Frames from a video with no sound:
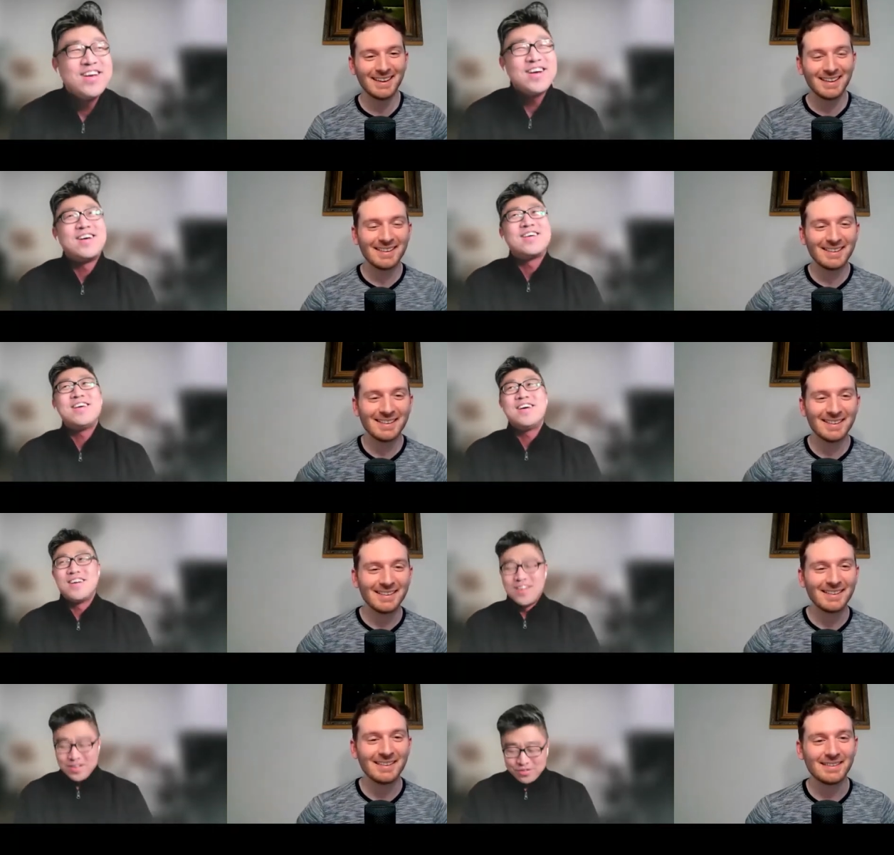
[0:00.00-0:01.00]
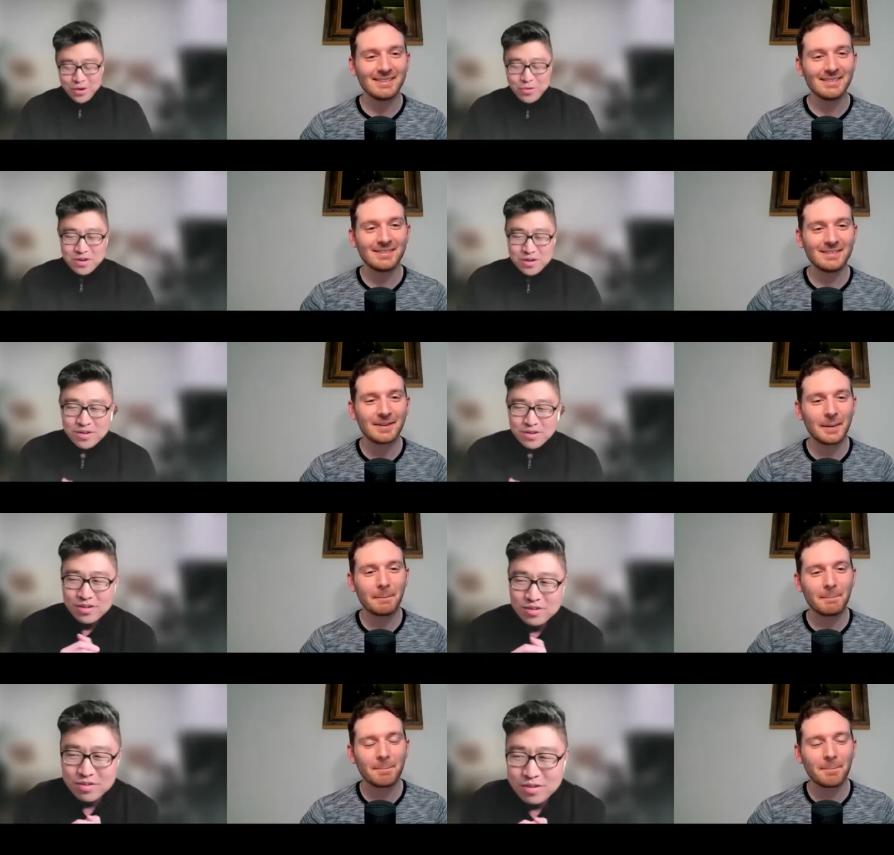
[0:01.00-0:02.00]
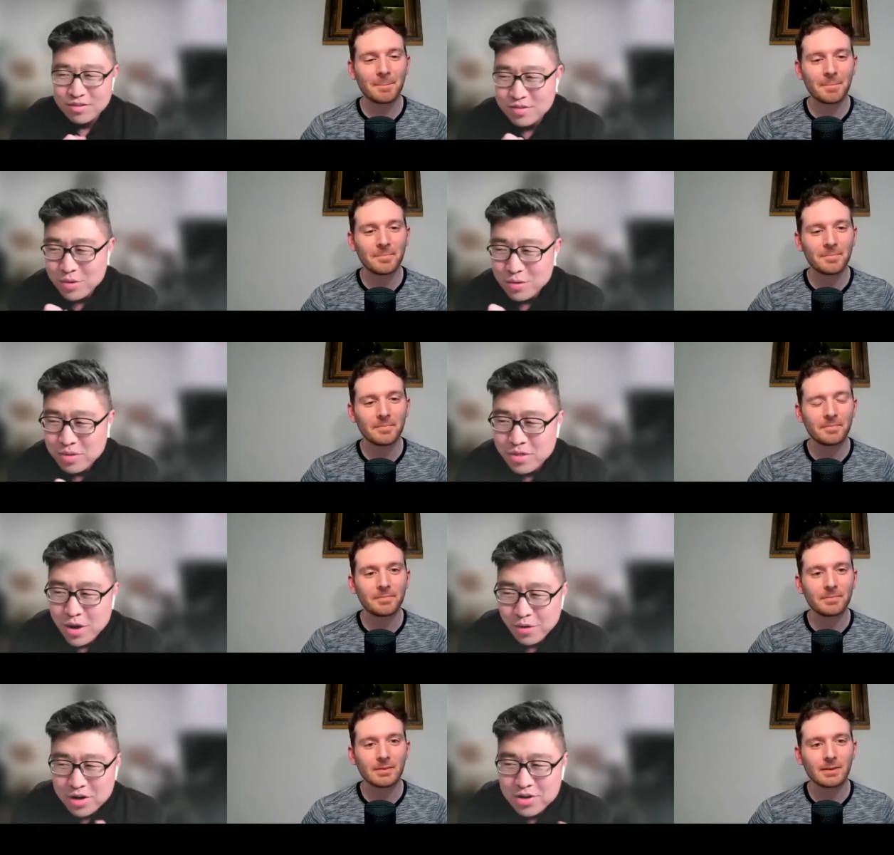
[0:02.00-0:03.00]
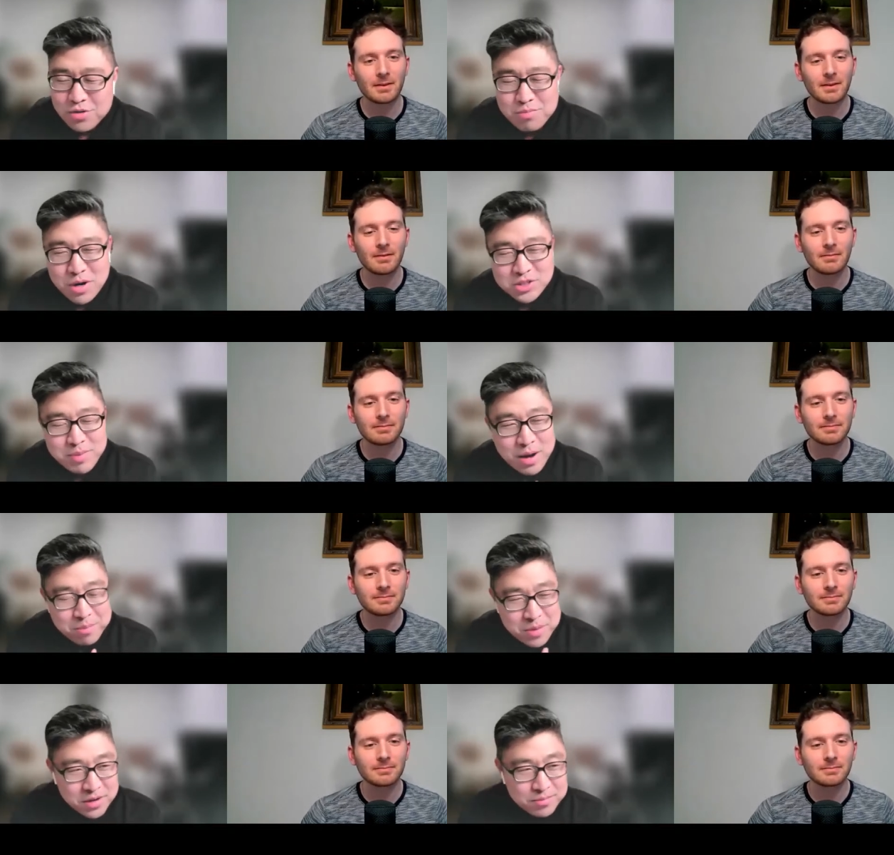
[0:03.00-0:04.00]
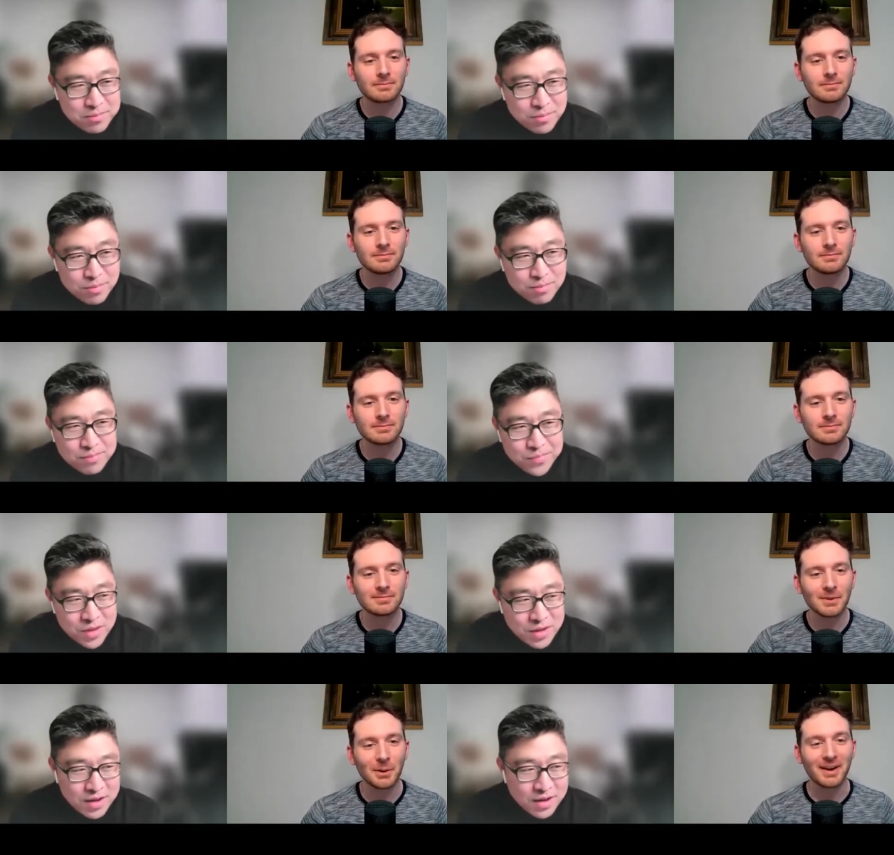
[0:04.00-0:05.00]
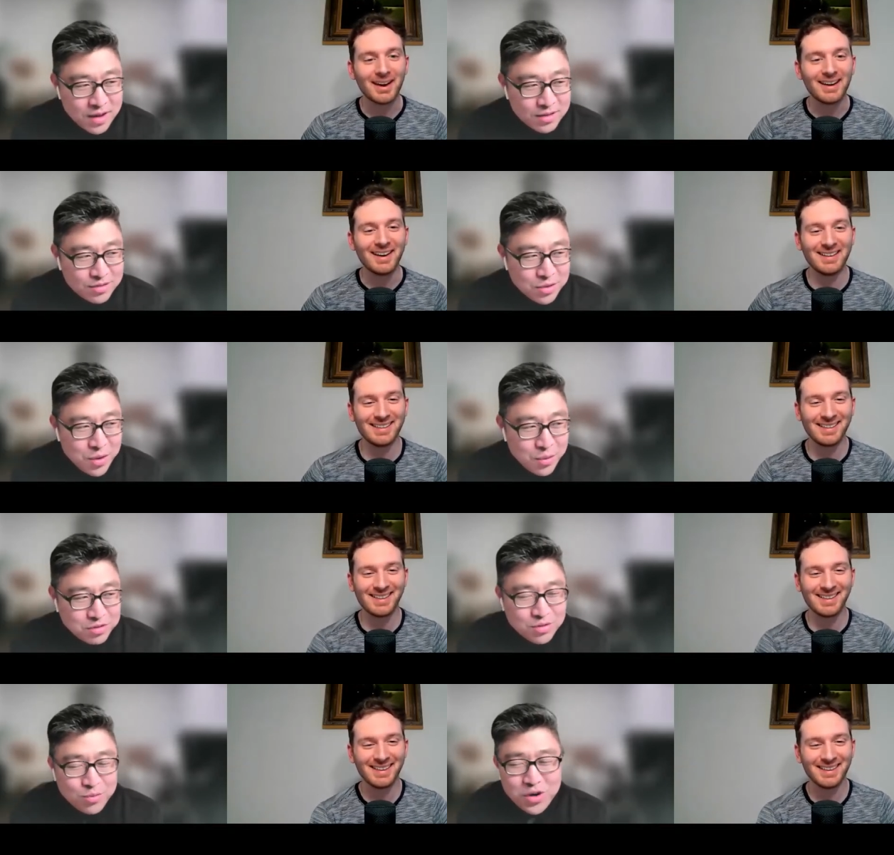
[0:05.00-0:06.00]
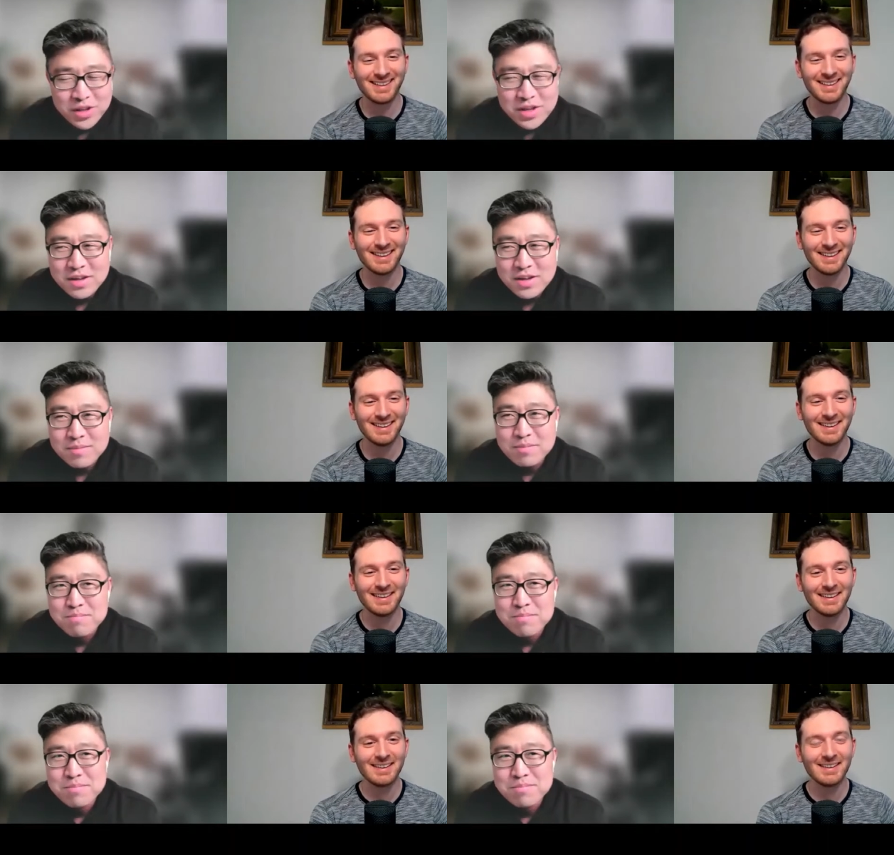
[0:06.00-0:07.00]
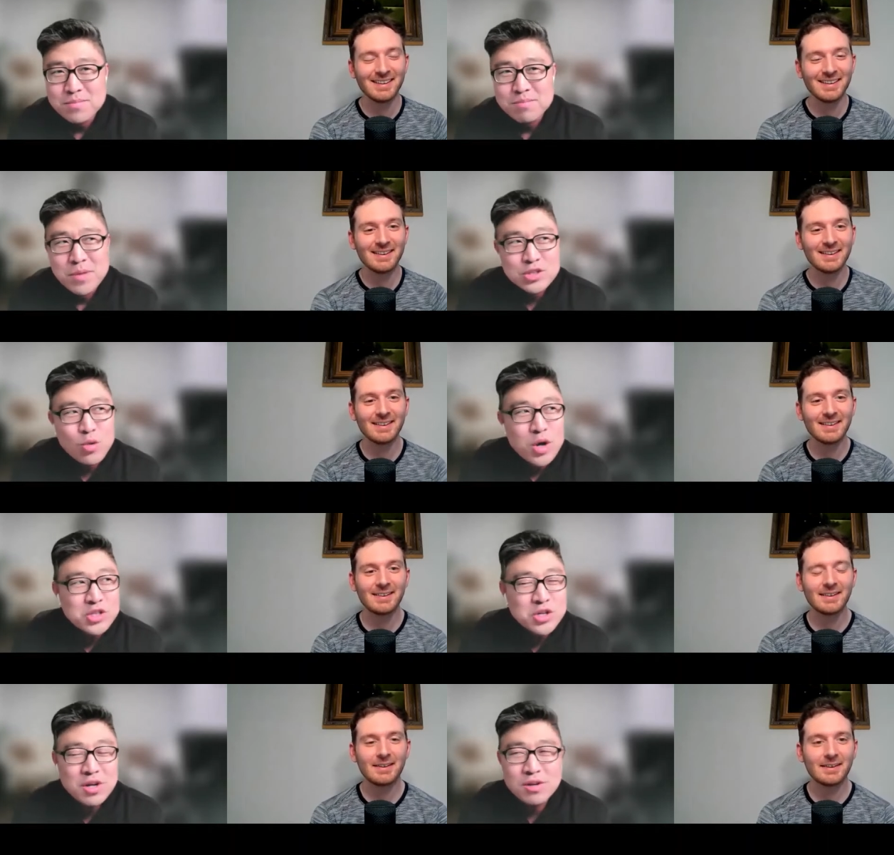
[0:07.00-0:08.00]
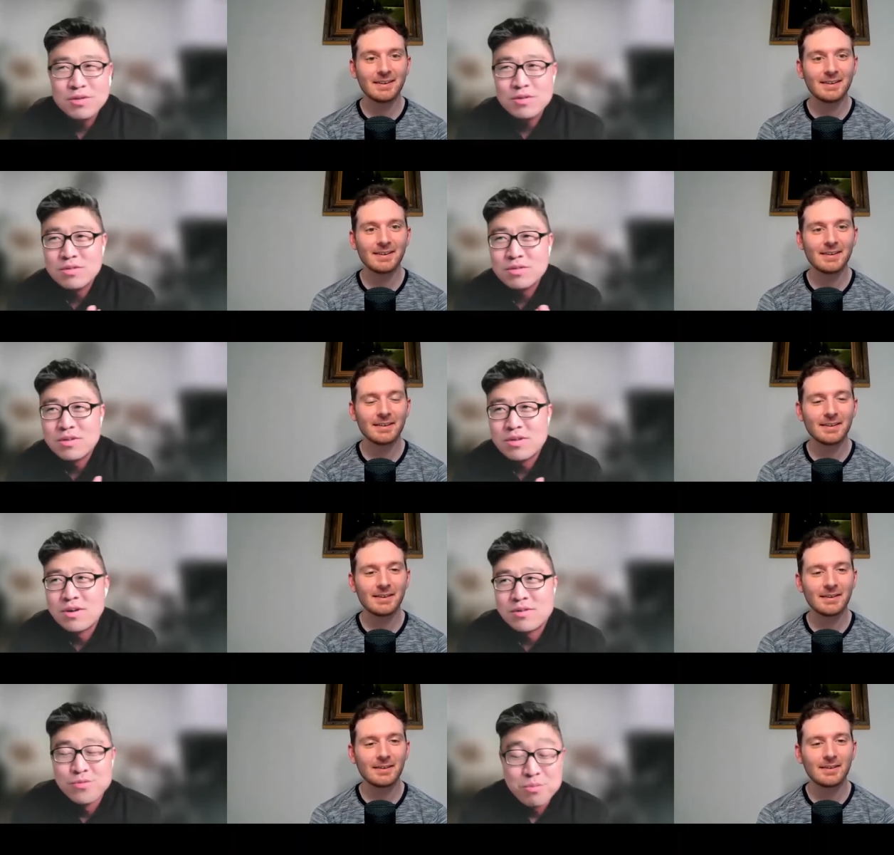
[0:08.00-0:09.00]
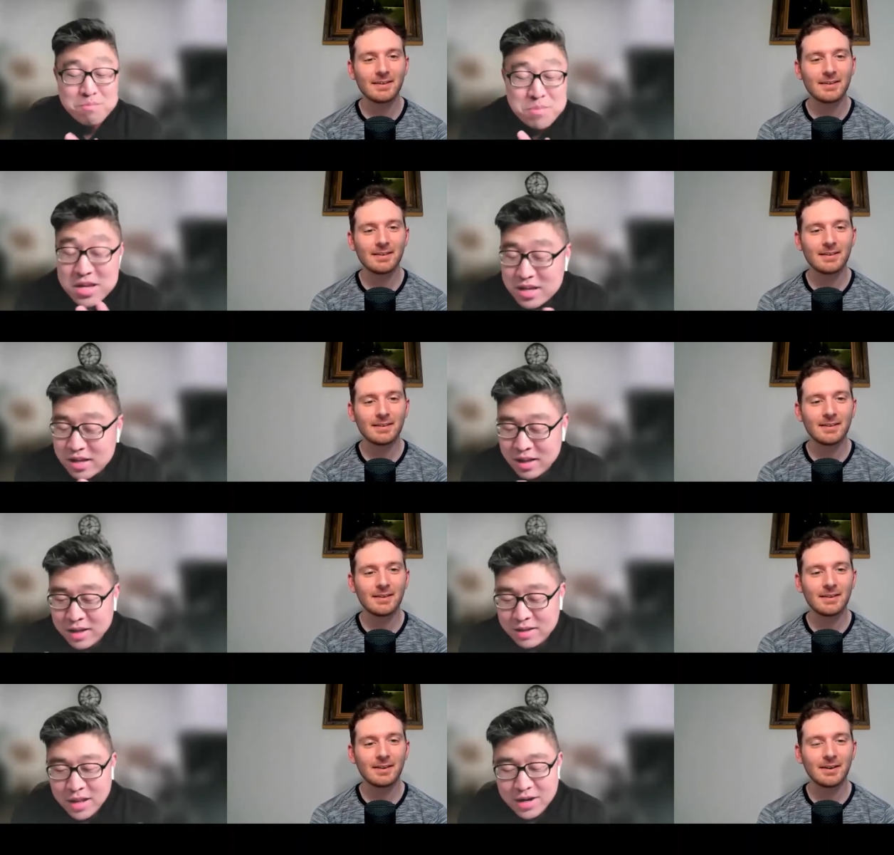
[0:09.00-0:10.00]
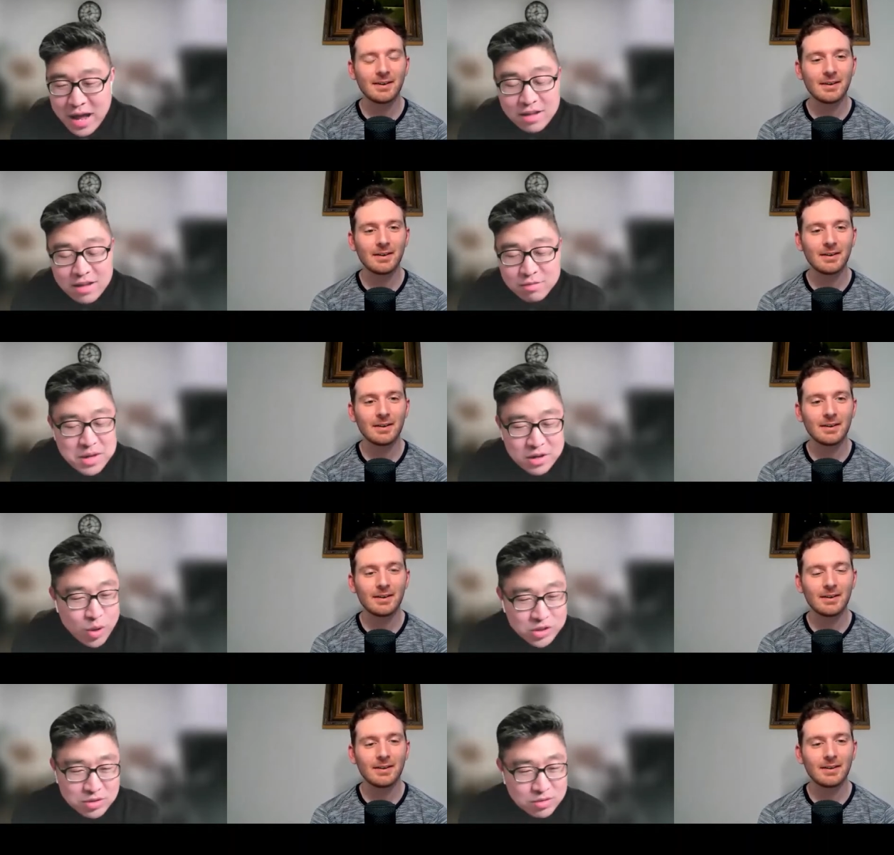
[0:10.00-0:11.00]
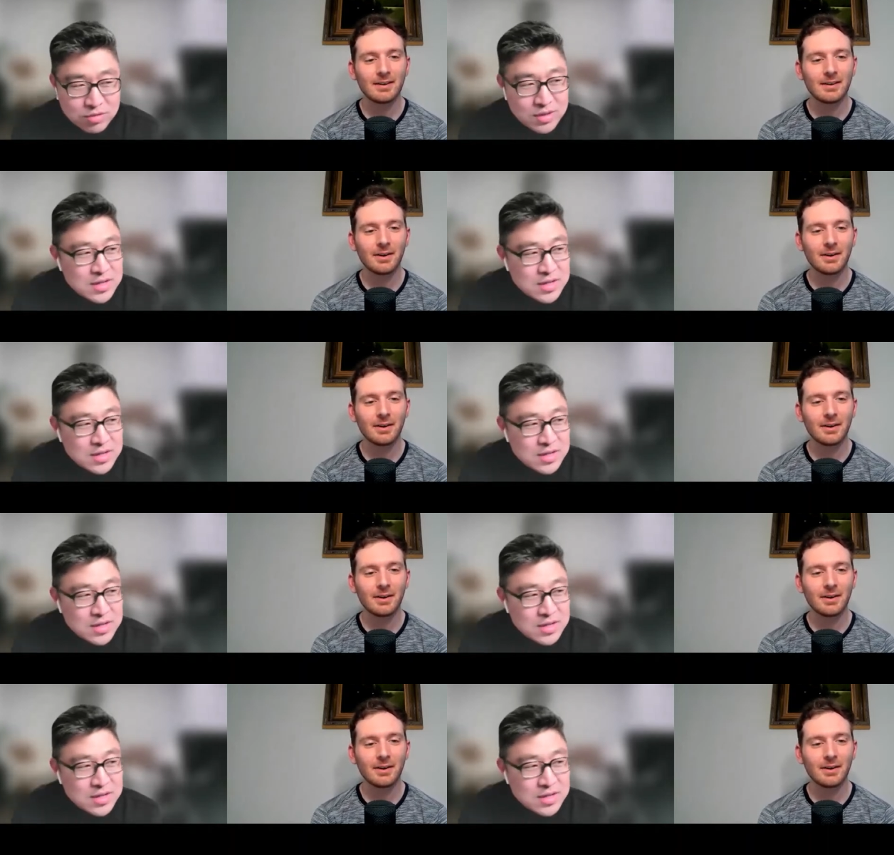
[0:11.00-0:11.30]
Speaker 1: yeah, yeah. So so they already knew much about me. Okay. So there wasn't really much questioning uh, for me. Like they didn't ask me any questions.